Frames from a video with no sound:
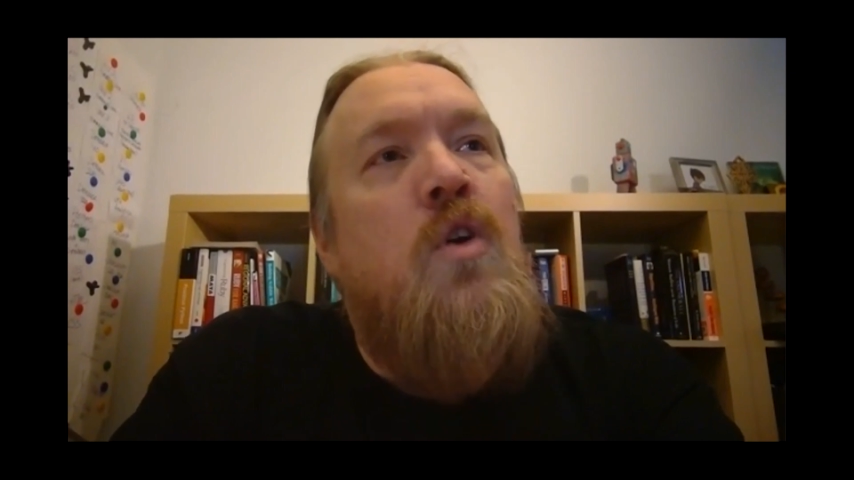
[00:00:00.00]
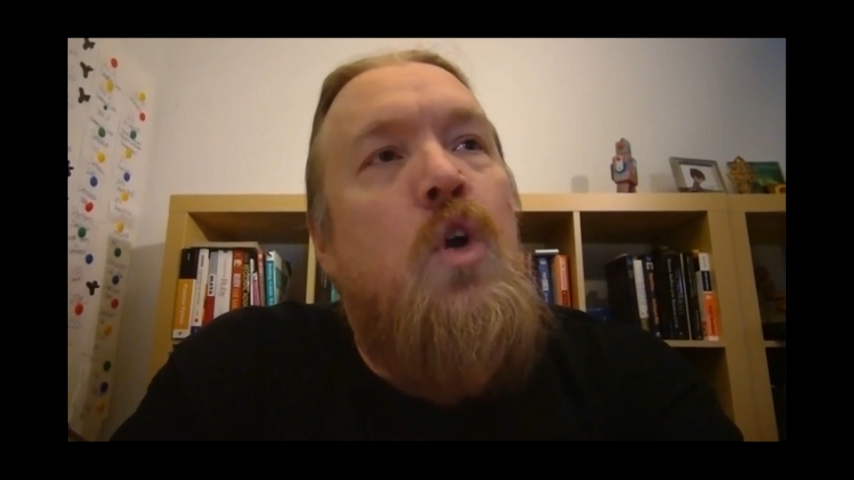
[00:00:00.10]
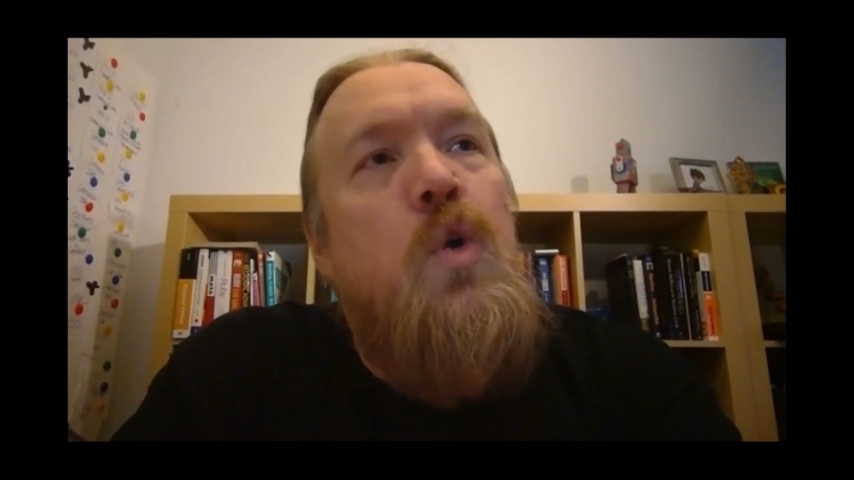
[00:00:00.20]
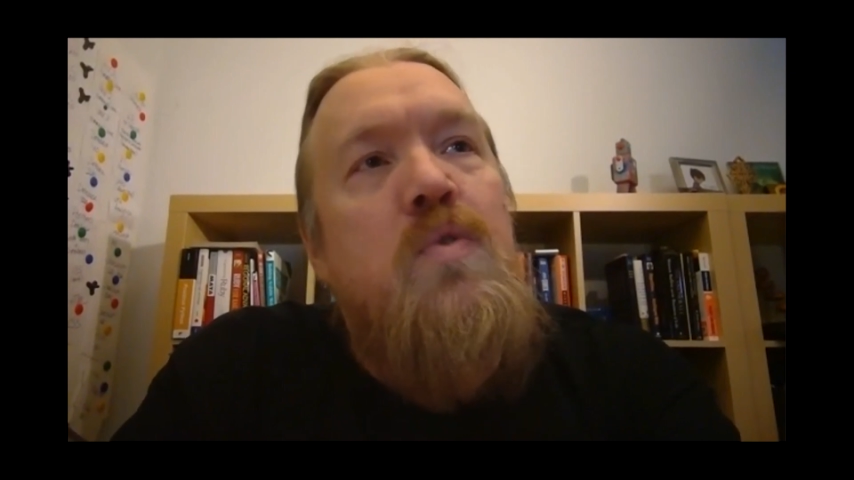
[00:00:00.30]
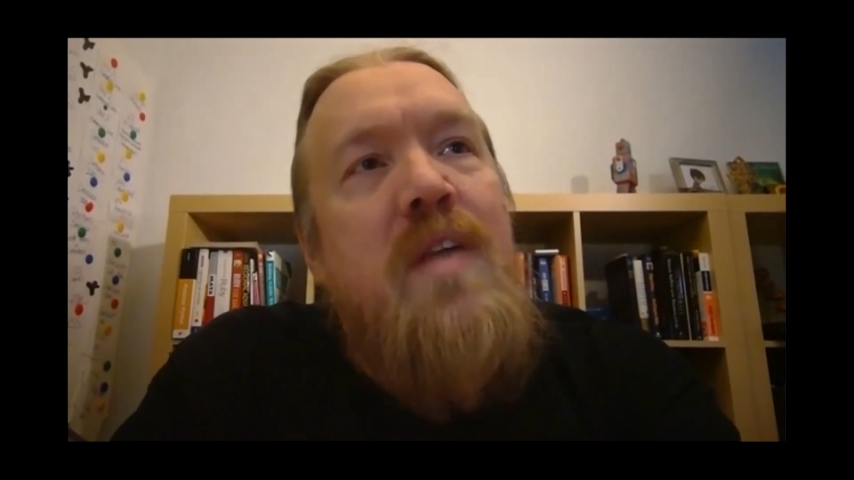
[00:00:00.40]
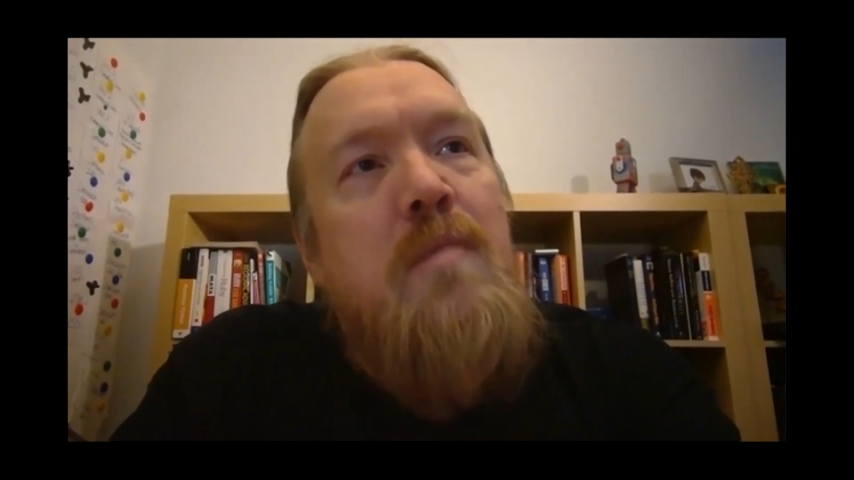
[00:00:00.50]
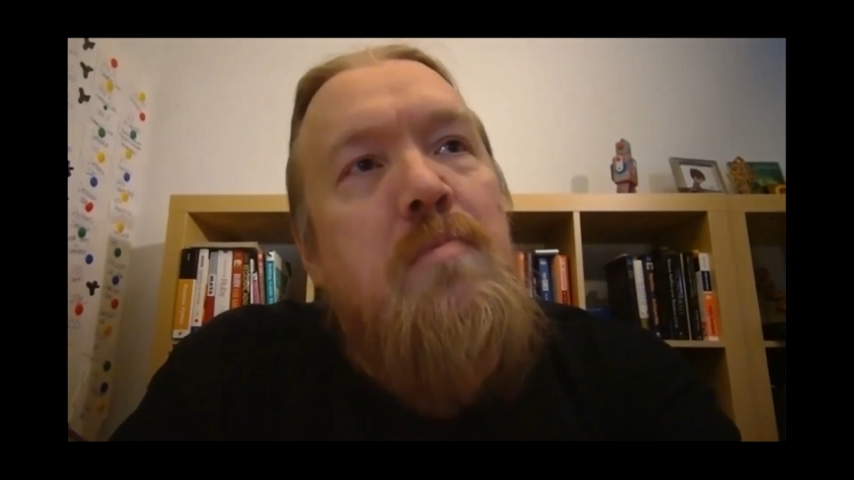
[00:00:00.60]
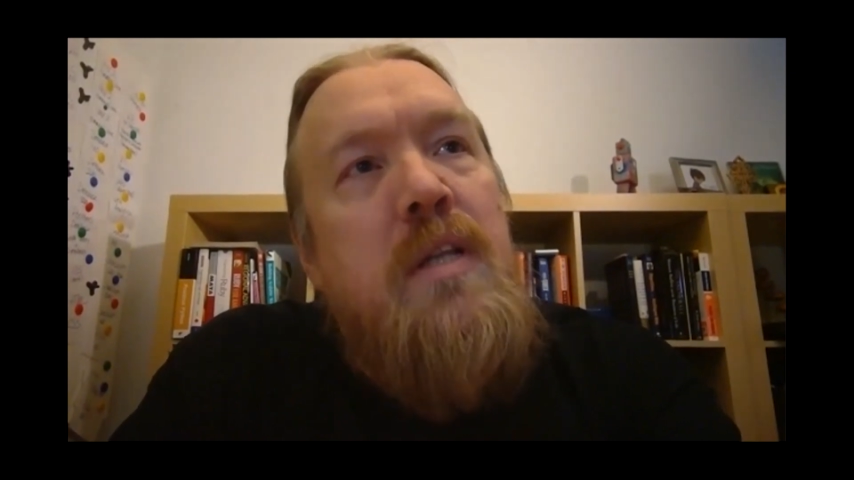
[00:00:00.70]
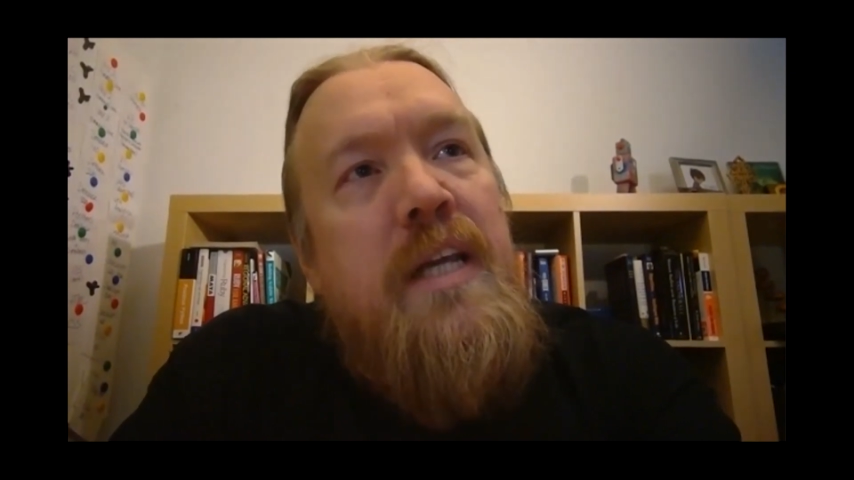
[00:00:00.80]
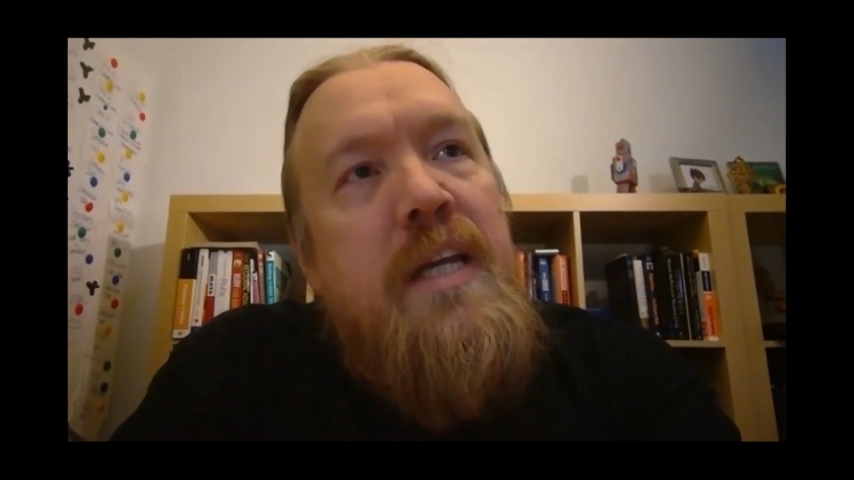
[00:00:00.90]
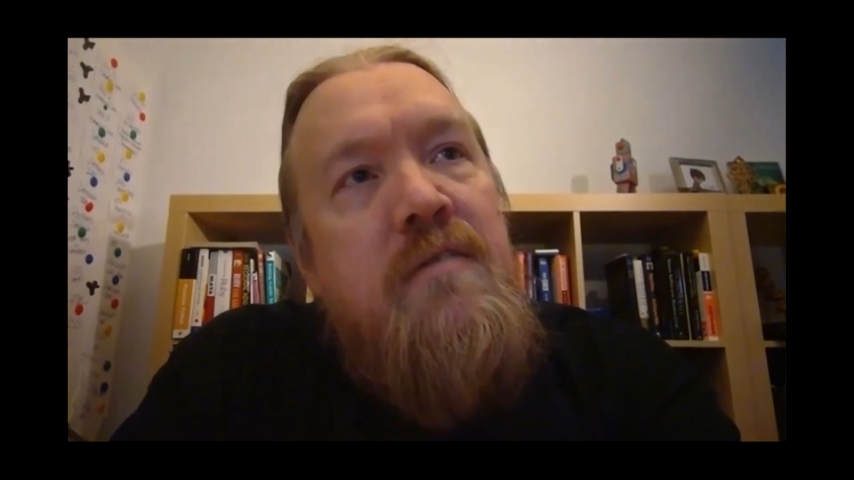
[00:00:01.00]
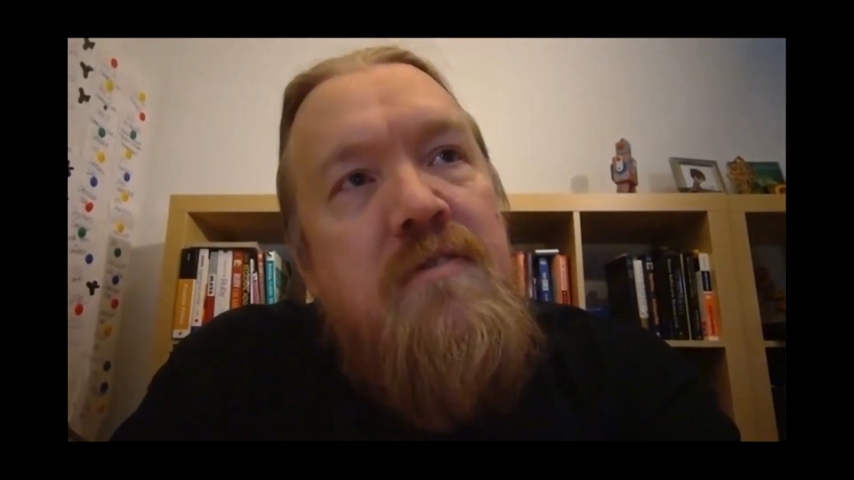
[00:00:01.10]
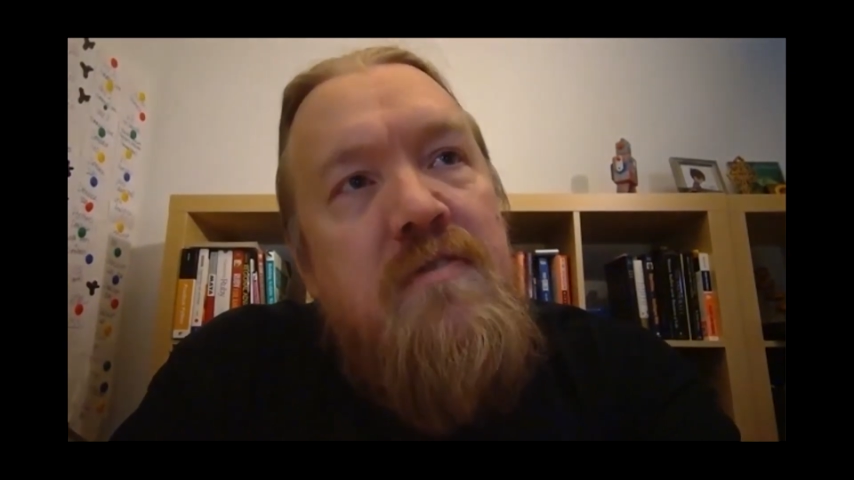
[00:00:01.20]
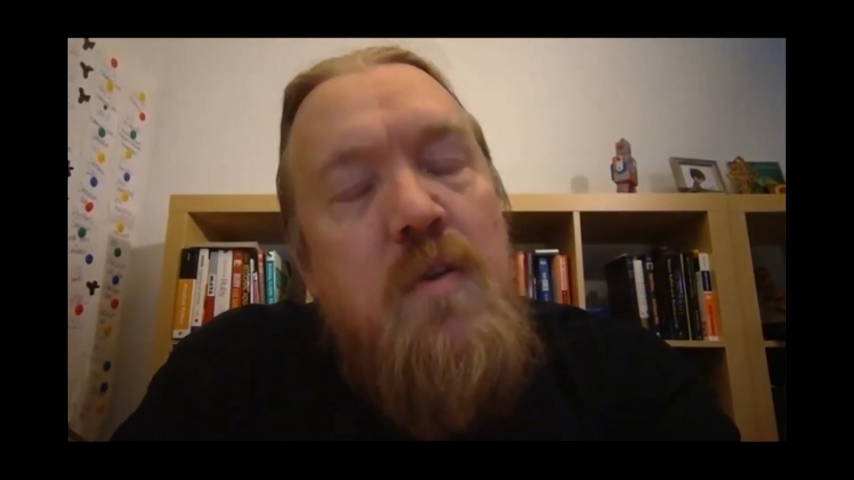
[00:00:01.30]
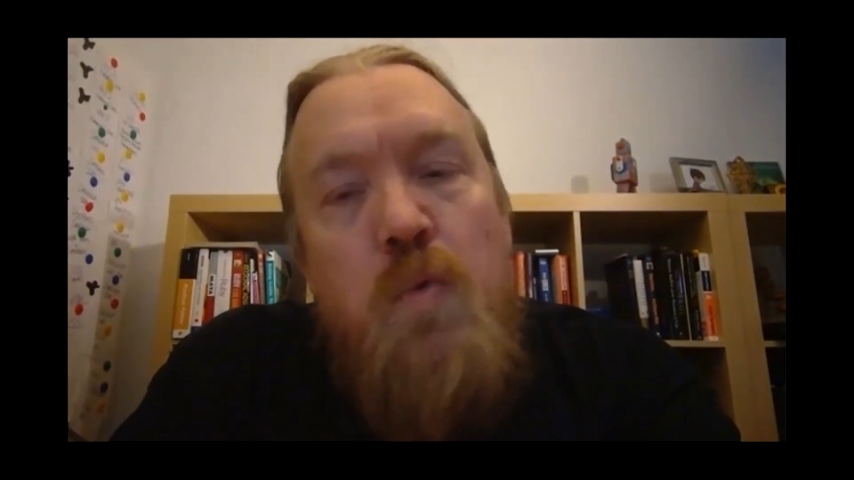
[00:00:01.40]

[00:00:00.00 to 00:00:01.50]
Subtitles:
who they believe